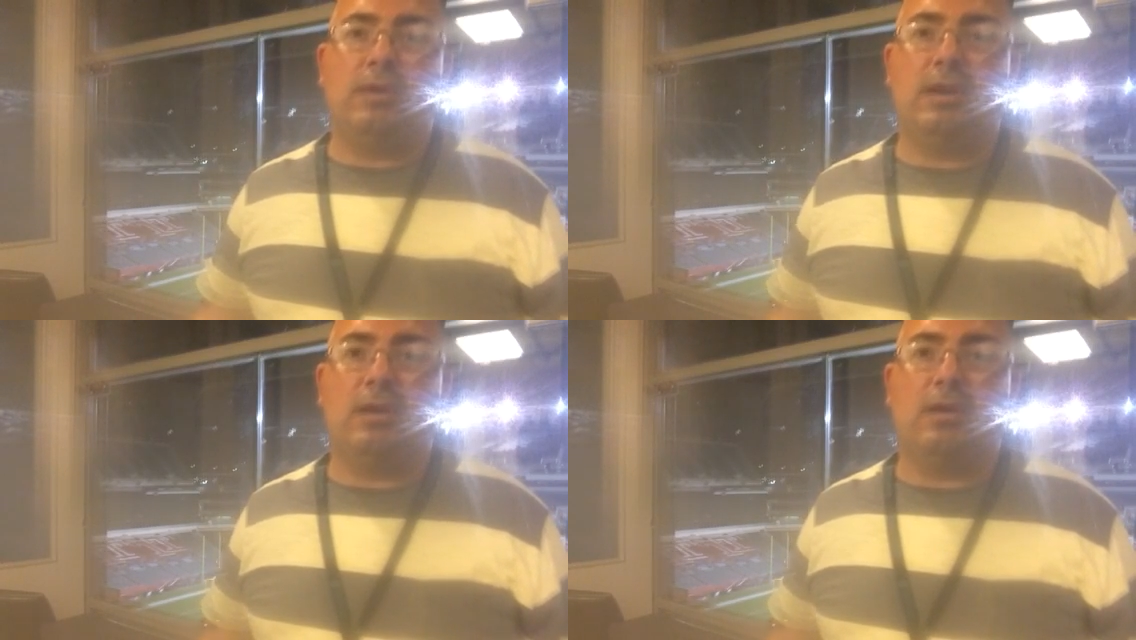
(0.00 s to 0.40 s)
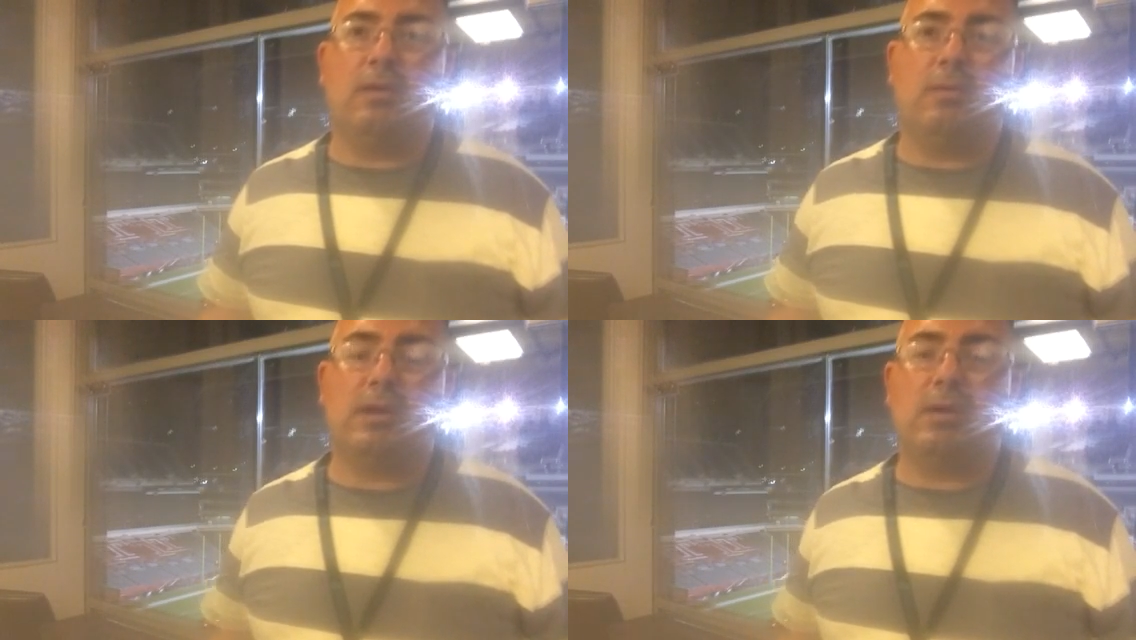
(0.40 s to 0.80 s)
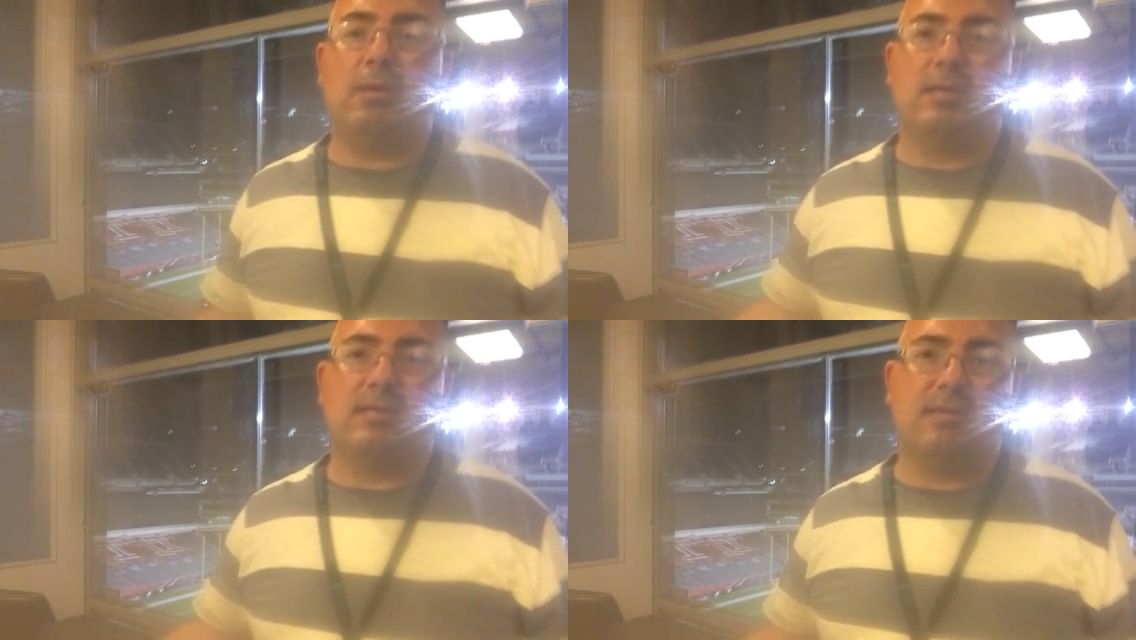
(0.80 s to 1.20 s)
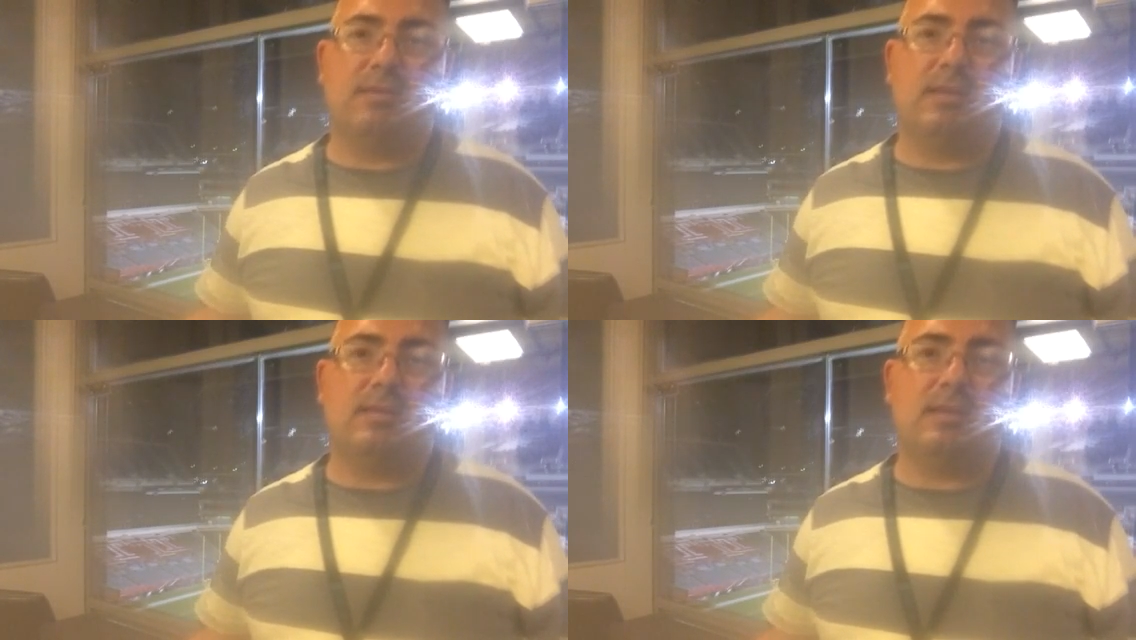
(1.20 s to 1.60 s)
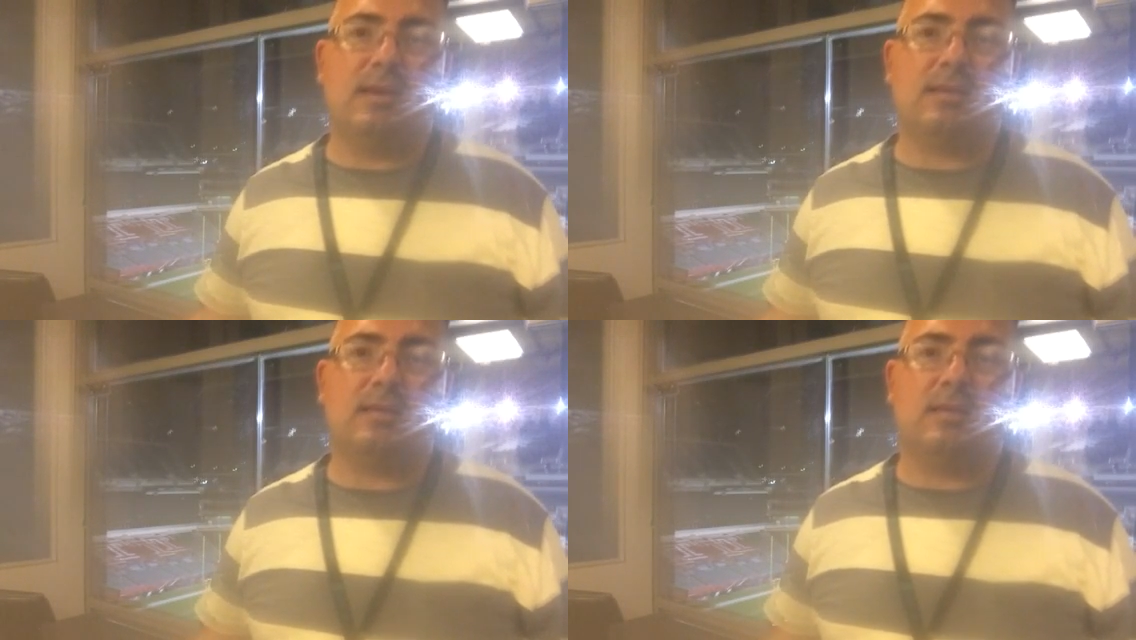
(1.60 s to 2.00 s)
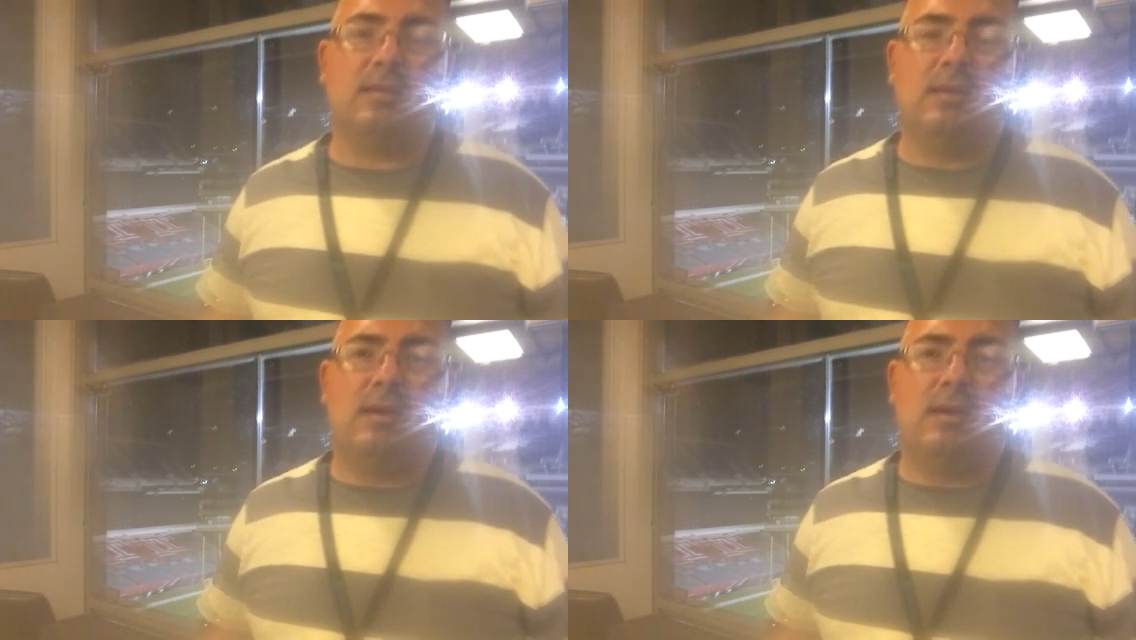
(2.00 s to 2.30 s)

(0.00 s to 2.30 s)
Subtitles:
year where they went 7-6.